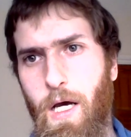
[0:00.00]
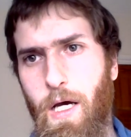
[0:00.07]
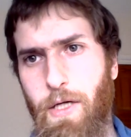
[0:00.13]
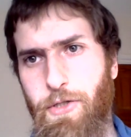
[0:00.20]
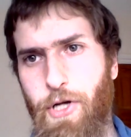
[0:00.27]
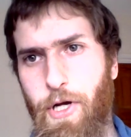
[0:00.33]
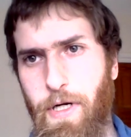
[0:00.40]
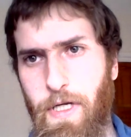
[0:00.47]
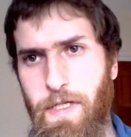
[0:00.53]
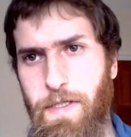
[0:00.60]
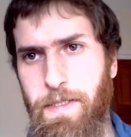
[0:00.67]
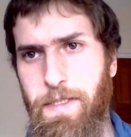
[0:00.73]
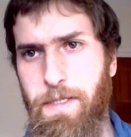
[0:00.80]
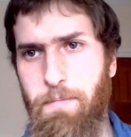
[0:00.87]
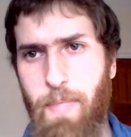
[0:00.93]
journey,
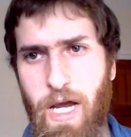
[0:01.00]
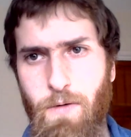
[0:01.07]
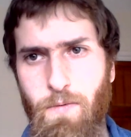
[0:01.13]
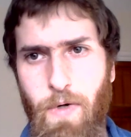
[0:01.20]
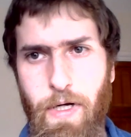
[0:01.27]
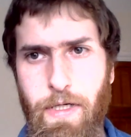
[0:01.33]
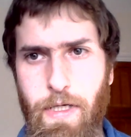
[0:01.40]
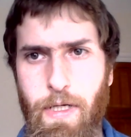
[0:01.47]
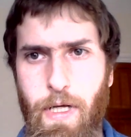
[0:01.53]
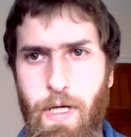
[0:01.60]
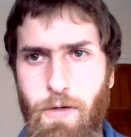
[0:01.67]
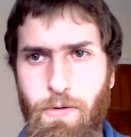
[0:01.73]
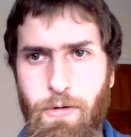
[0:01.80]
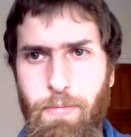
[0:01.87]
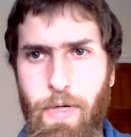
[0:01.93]
since the main Y-DNA
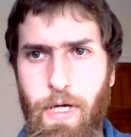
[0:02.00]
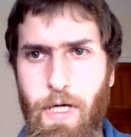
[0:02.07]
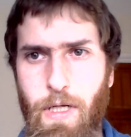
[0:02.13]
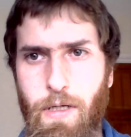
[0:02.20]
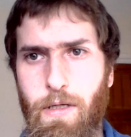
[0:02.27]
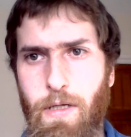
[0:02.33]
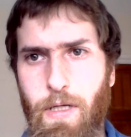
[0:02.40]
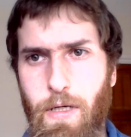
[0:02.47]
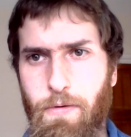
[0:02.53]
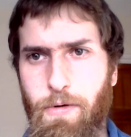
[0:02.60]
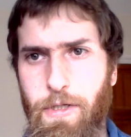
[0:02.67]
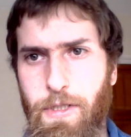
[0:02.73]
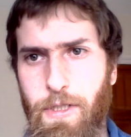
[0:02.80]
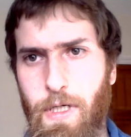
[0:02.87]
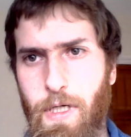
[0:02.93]
group in
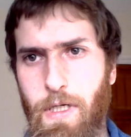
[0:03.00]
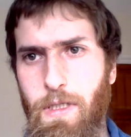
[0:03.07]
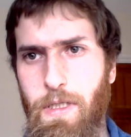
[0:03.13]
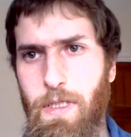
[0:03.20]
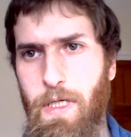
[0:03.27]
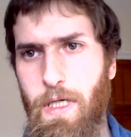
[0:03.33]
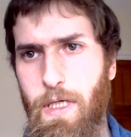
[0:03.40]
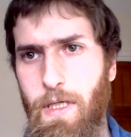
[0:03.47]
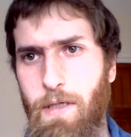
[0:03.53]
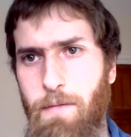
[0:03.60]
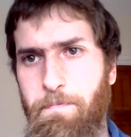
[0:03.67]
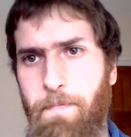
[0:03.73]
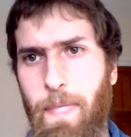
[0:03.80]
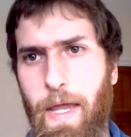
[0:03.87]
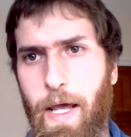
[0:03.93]
Negroids is E,
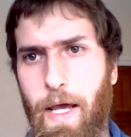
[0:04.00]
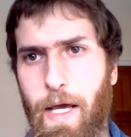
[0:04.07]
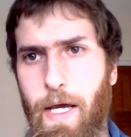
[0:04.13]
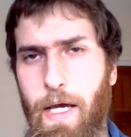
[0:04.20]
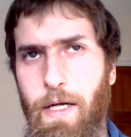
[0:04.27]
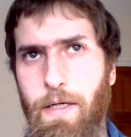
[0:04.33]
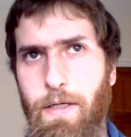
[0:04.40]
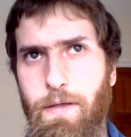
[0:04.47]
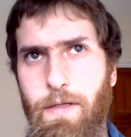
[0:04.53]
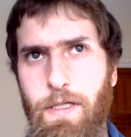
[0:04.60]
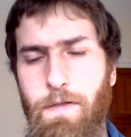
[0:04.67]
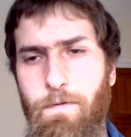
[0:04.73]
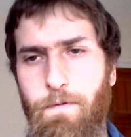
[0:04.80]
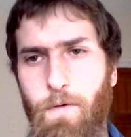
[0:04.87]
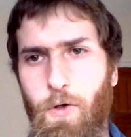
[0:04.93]
and
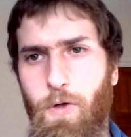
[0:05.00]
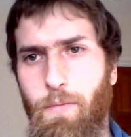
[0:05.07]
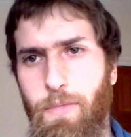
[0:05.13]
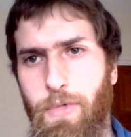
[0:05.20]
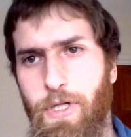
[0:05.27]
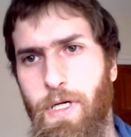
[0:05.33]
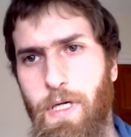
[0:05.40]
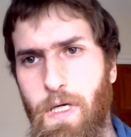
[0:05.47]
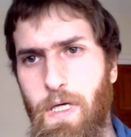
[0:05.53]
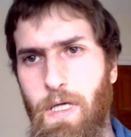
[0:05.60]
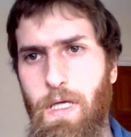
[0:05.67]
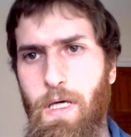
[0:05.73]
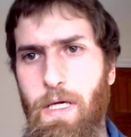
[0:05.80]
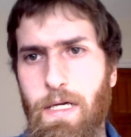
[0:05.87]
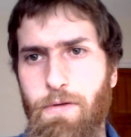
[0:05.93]
this formed
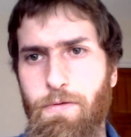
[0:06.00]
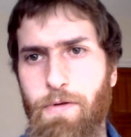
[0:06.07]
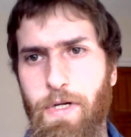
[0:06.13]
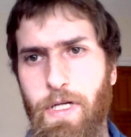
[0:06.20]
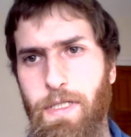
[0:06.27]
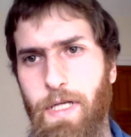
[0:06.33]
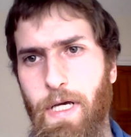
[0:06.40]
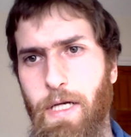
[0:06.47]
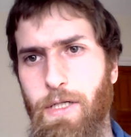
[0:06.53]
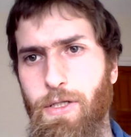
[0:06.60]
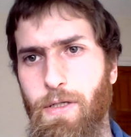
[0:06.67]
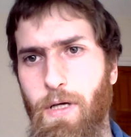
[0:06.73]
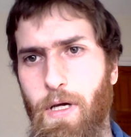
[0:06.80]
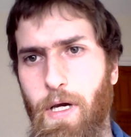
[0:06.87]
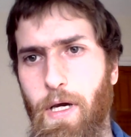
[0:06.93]
either in
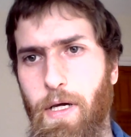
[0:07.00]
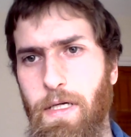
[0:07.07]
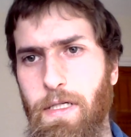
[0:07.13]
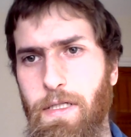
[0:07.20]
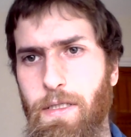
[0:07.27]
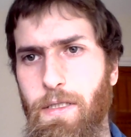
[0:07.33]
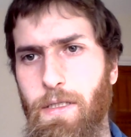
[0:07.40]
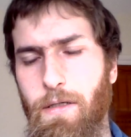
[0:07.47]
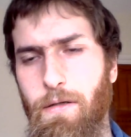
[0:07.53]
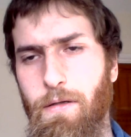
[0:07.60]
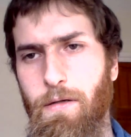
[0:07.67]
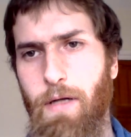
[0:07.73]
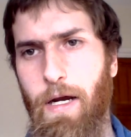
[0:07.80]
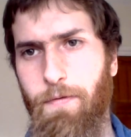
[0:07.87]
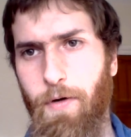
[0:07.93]
Eastern
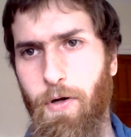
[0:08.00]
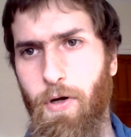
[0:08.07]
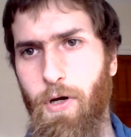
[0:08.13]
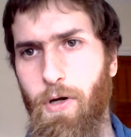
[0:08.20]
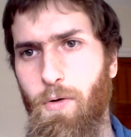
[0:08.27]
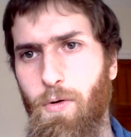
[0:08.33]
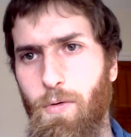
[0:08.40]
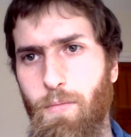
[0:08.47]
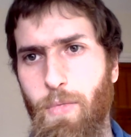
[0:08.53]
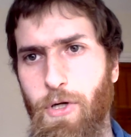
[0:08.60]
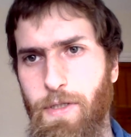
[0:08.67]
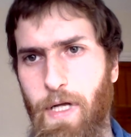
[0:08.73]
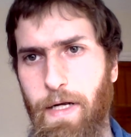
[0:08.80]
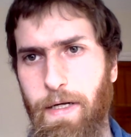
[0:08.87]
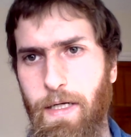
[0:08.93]
Africa or
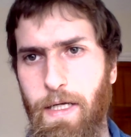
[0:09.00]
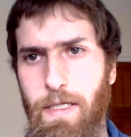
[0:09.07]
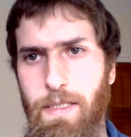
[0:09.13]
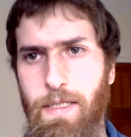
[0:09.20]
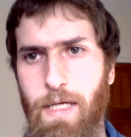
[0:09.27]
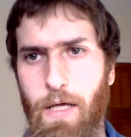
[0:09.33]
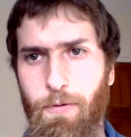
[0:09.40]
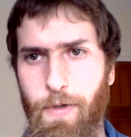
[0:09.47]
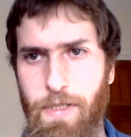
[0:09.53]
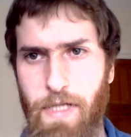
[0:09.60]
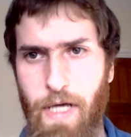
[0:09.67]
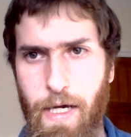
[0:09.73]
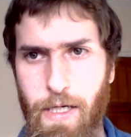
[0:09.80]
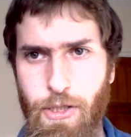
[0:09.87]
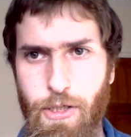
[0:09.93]
most likely in Southwest
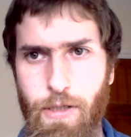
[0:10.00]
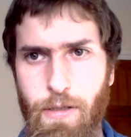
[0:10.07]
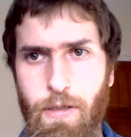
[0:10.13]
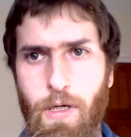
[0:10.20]
Asia